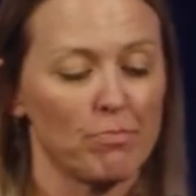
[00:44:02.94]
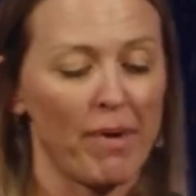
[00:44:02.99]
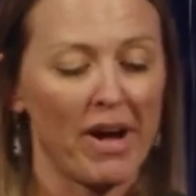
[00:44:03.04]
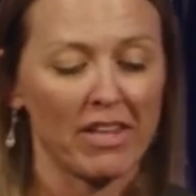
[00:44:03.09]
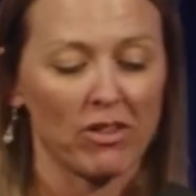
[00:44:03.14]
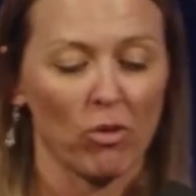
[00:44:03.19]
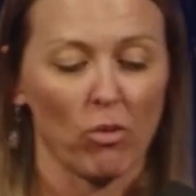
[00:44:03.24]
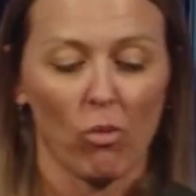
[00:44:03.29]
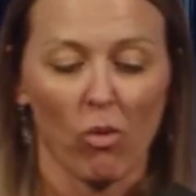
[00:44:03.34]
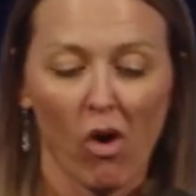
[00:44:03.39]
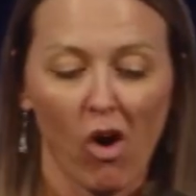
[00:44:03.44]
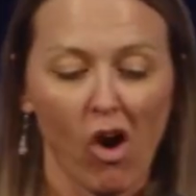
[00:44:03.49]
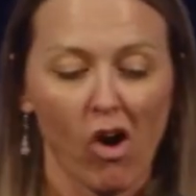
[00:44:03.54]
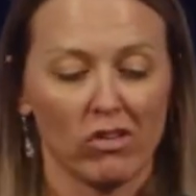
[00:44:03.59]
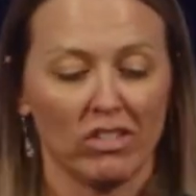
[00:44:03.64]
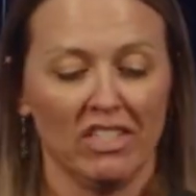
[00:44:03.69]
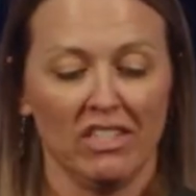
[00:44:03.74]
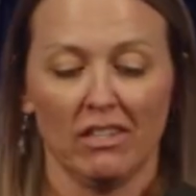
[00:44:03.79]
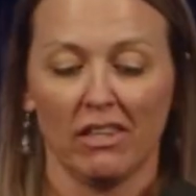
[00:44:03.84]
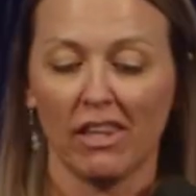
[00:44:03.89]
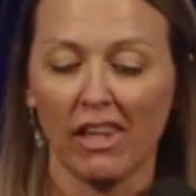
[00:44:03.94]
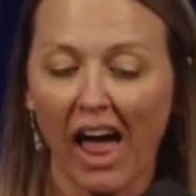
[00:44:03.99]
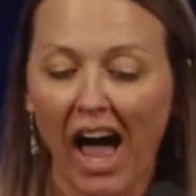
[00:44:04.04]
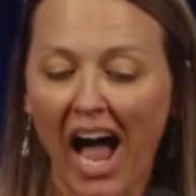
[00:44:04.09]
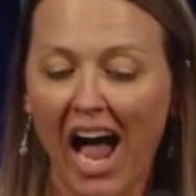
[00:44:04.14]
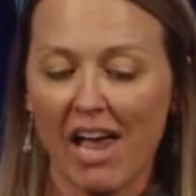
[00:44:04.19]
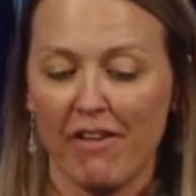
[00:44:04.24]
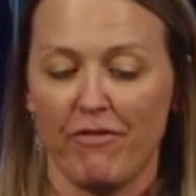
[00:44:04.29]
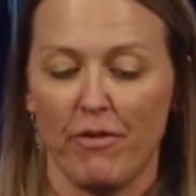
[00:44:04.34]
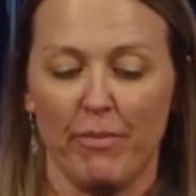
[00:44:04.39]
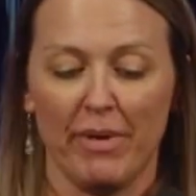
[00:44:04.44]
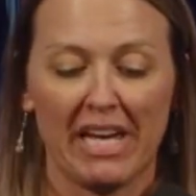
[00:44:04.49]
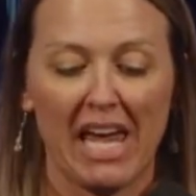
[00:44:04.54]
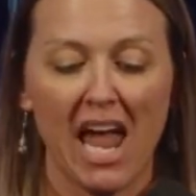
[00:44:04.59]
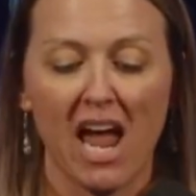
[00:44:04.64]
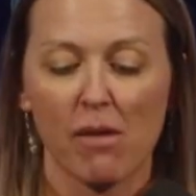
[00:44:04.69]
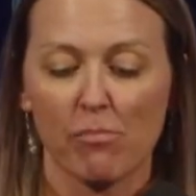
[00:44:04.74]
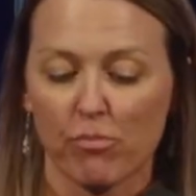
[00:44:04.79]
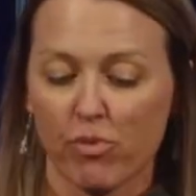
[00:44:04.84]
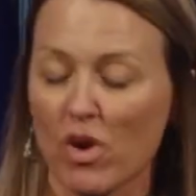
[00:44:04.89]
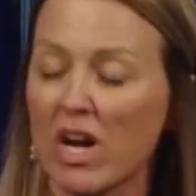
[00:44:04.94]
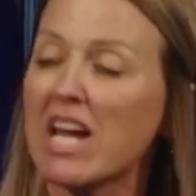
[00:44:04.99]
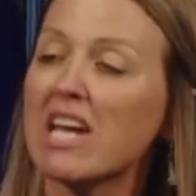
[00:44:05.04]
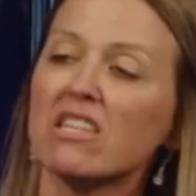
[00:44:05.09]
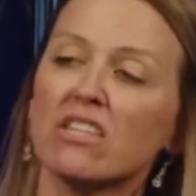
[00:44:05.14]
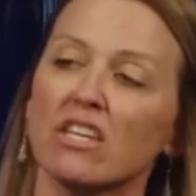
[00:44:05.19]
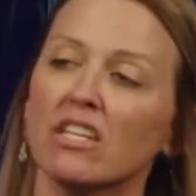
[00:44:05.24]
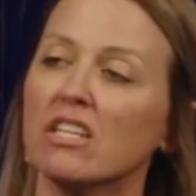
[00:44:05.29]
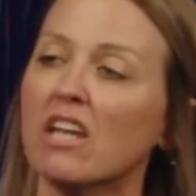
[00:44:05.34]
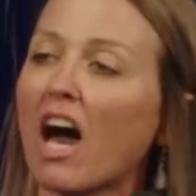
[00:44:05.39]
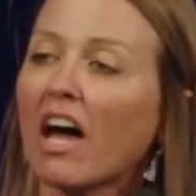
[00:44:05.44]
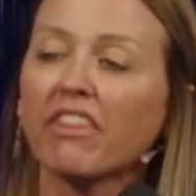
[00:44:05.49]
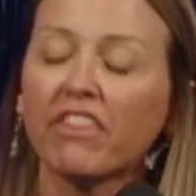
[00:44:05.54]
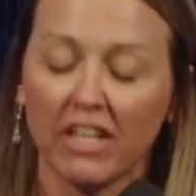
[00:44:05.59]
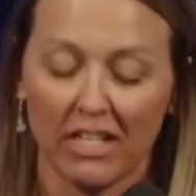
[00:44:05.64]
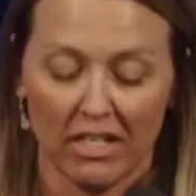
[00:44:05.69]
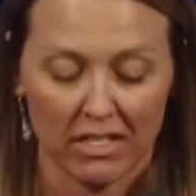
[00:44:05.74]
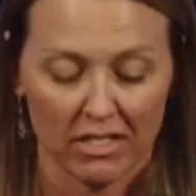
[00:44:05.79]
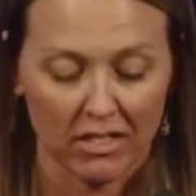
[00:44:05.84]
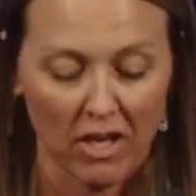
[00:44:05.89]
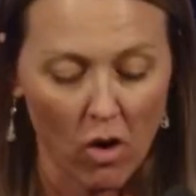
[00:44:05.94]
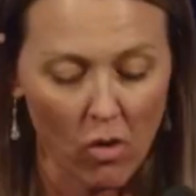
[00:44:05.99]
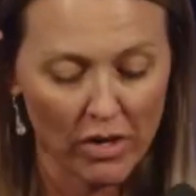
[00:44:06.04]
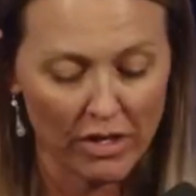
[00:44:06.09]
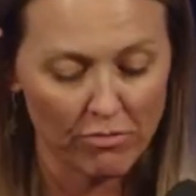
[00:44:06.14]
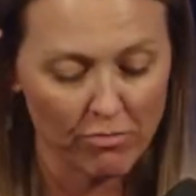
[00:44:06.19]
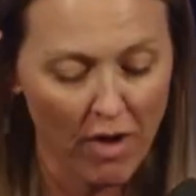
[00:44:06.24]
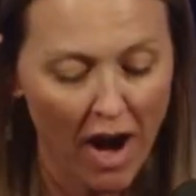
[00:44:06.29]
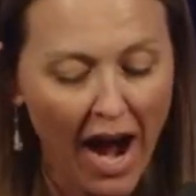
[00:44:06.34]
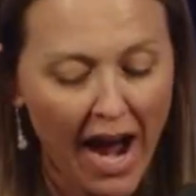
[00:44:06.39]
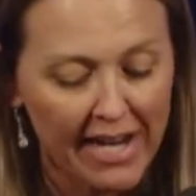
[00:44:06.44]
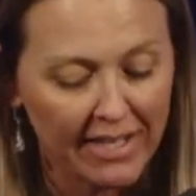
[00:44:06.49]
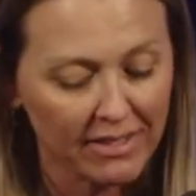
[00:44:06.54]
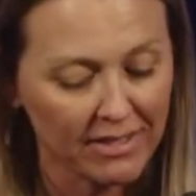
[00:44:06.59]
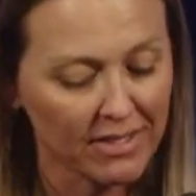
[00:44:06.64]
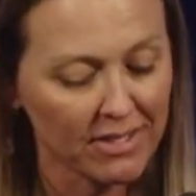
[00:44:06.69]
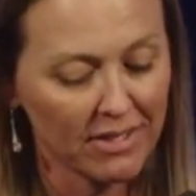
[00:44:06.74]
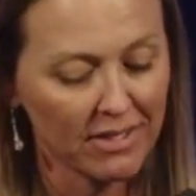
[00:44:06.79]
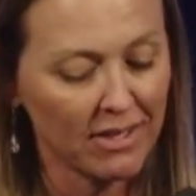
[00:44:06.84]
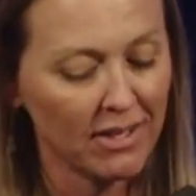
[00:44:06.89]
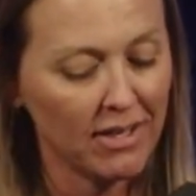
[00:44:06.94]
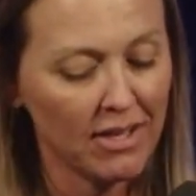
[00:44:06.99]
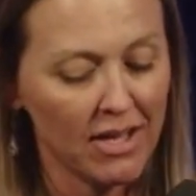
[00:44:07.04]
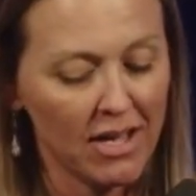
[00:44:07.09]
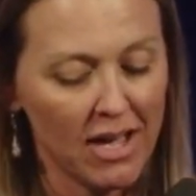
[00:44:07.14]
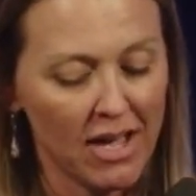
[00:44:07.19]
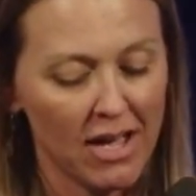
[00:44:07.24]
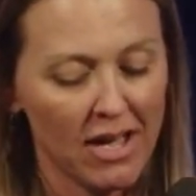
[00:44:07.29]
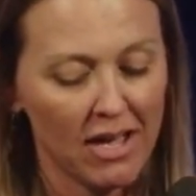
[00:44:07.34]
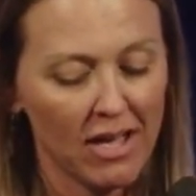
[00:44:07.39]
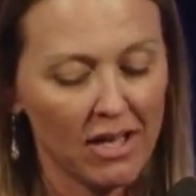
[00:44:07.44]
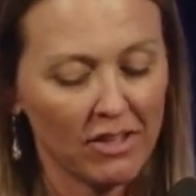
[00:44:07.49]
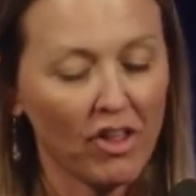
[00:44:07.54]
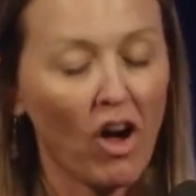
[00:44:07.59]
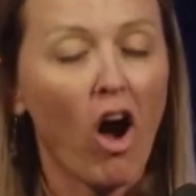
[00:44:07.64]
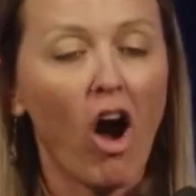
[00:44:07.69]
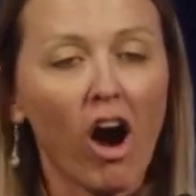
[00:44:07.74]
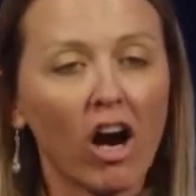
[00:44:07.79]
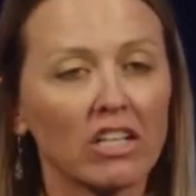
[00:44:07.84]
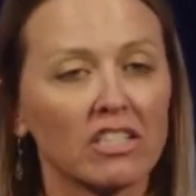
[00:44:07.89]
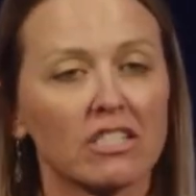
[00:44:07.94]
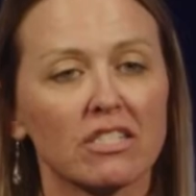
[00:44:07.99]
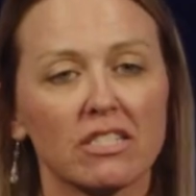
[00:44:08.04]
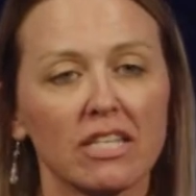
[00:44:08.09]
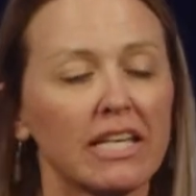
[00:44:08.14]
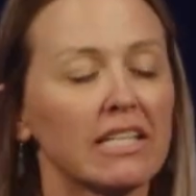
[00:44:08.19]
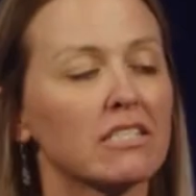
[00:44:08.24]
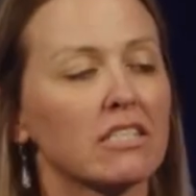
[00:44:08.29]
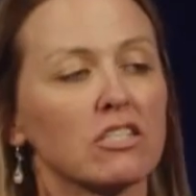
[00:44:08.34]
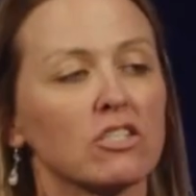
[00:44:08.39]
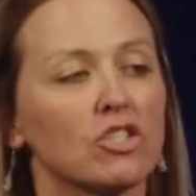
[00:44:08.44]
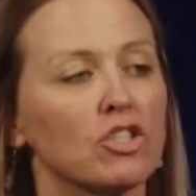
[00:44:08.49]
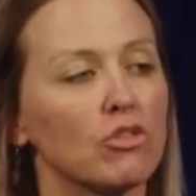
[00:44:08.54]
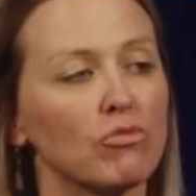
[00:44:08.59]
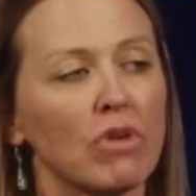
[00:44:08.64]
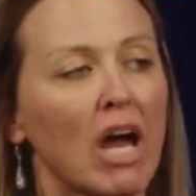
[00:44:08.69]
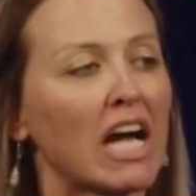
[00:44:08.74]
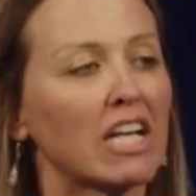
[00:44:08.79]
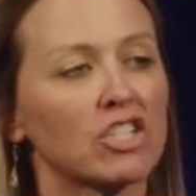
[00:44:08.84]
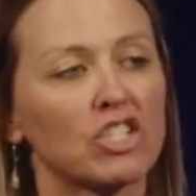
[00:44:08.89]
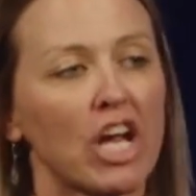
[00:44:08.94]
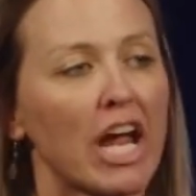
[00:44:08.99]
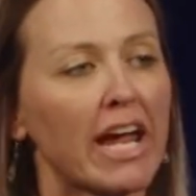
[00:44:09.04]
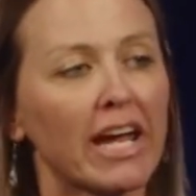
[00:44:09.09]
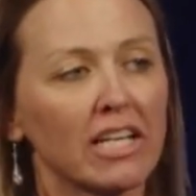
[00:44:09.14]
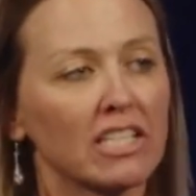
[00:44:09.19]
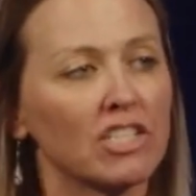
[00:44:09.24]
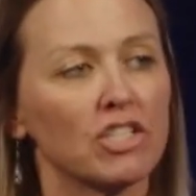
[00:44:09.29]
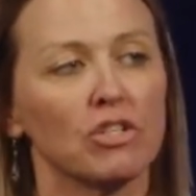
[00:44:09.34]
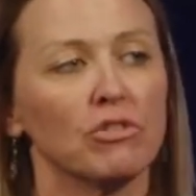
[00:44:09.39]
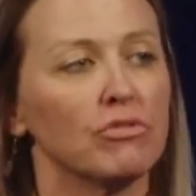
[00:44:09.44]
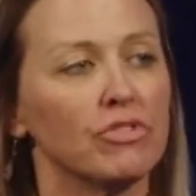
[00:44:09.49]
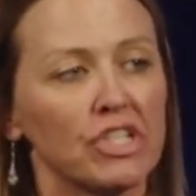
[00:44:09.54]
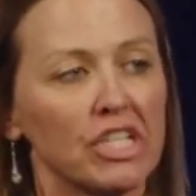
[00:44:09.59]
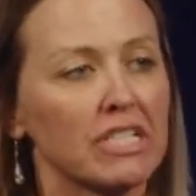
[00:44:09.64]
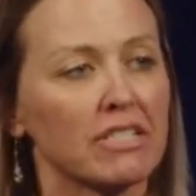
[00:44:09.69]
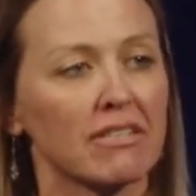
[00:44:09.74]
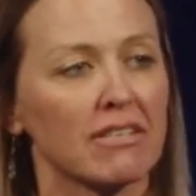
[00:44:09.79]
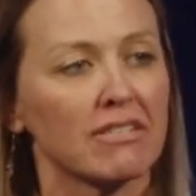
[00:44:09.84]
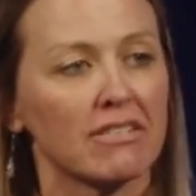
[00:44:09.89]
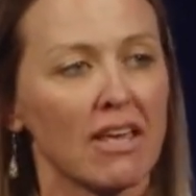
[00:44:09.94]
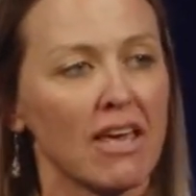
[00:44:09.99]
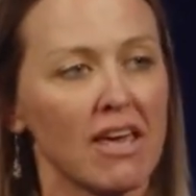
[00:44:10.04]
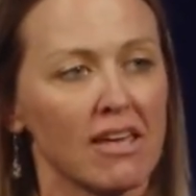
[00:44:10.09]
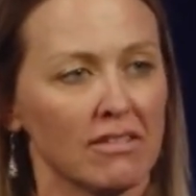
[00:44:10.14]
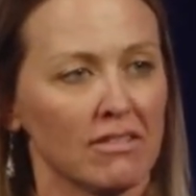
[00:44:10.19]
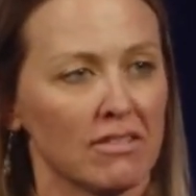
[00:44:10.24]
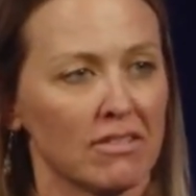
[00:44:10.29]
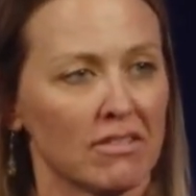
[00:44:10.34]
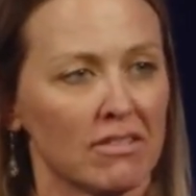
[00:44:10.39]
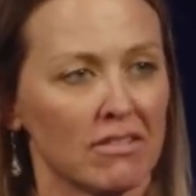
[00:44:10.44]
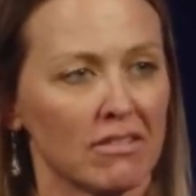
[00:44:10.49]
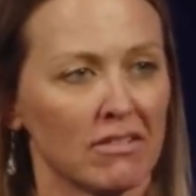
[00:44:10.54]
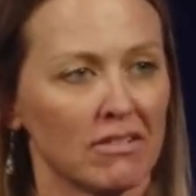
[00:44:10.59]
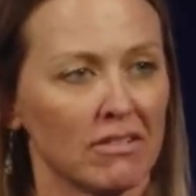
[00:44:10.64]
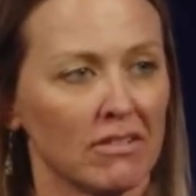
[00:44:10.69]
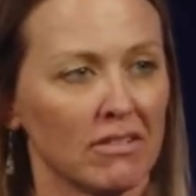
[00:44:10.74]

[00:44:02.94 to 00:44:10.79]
by the world and life and we can't breathe and nothing is going right. The hard seasons do not change who Jesus is.